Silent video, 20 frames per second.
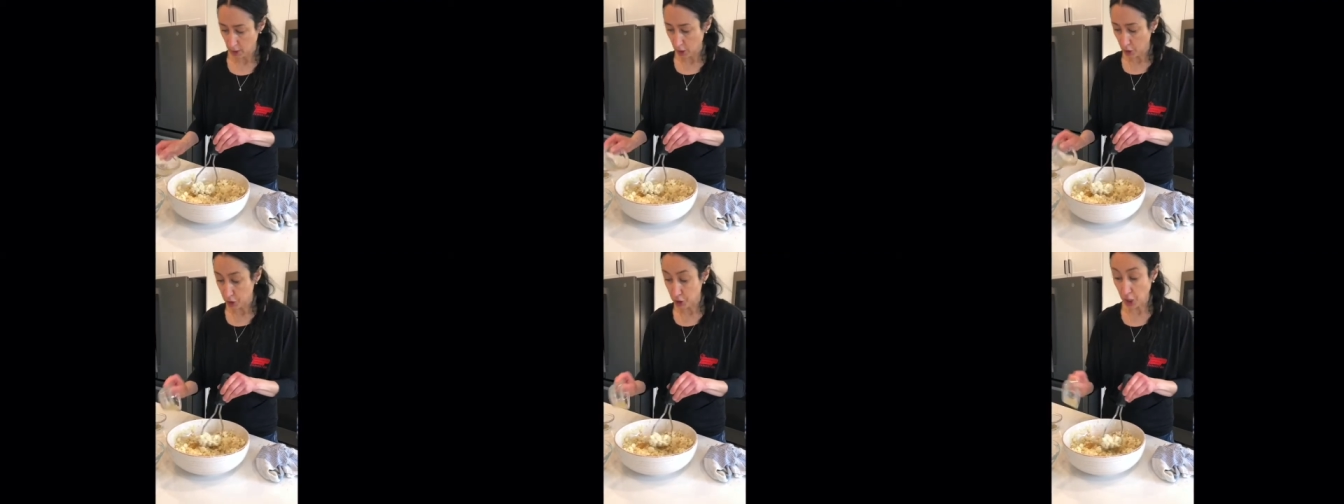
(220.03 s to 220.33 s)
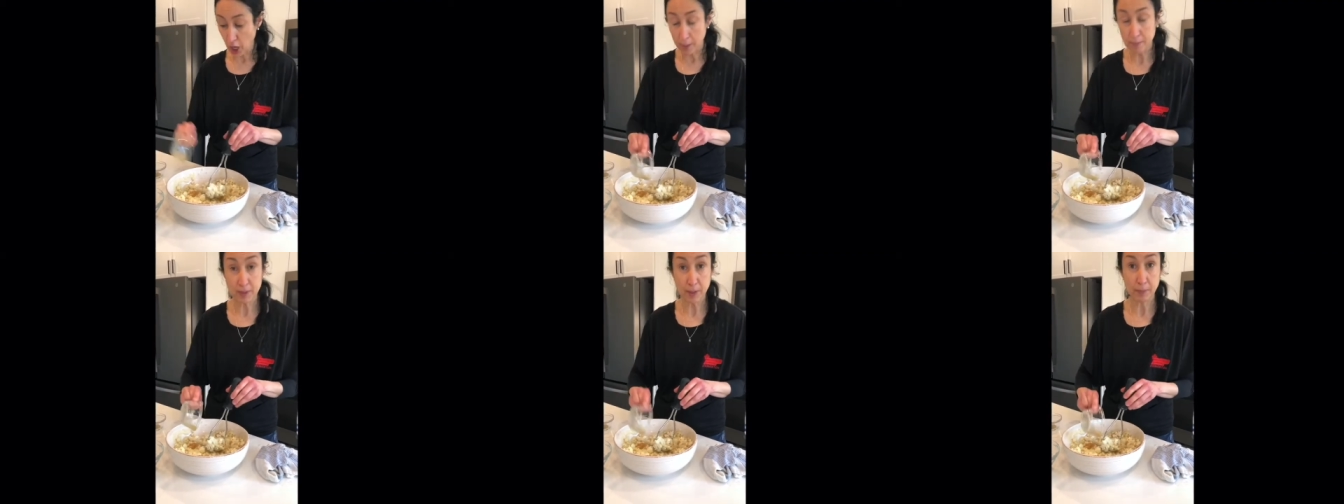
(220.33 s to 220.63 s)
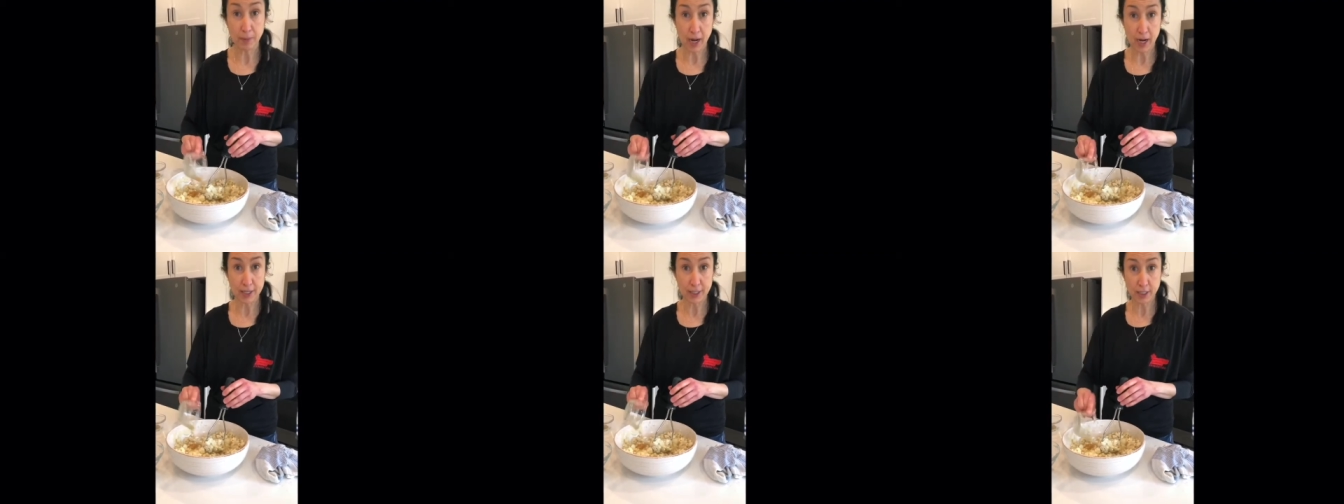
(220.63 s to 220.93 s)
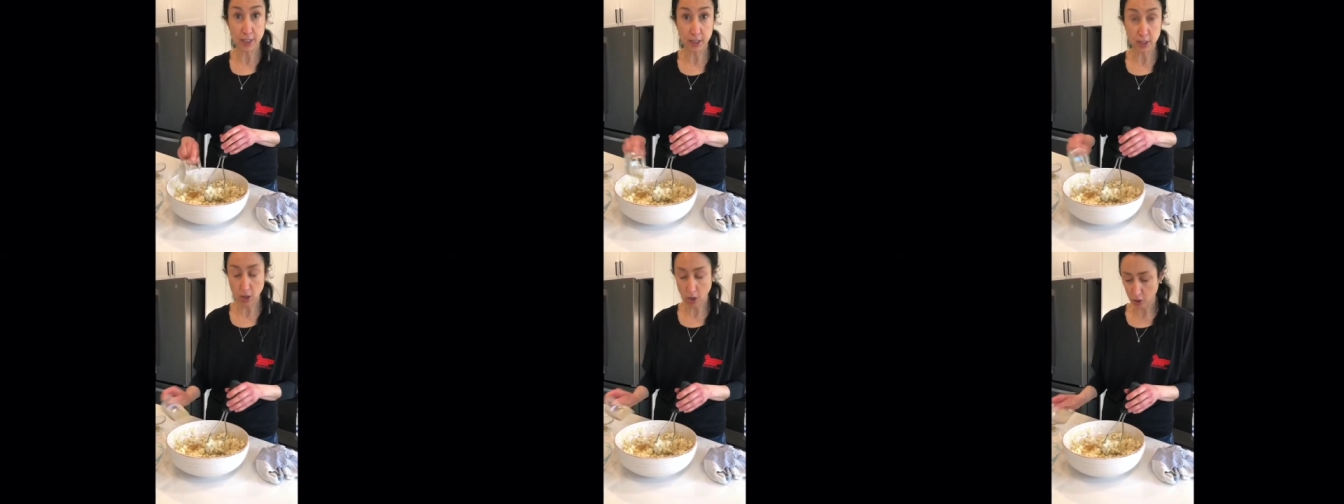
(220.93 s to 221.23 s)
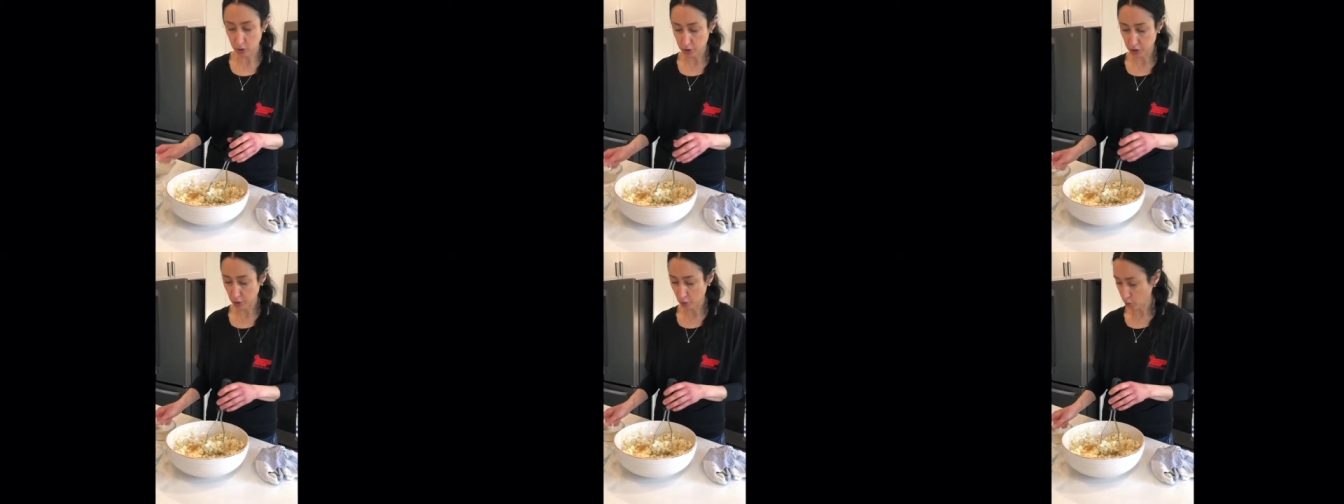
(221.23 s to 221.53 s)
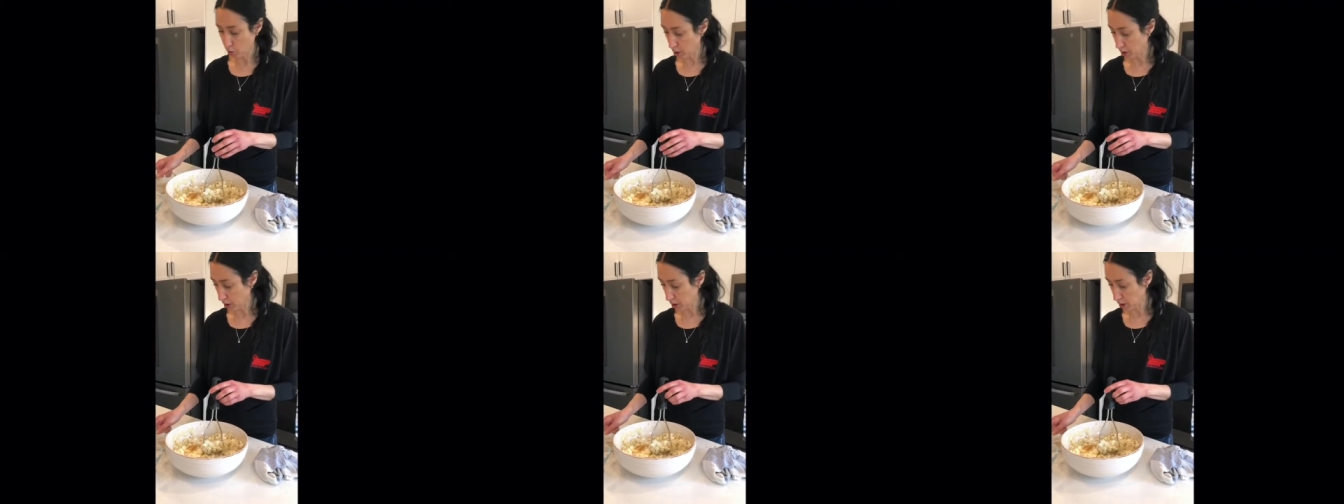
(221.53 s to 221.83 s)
Chopped up onion also works.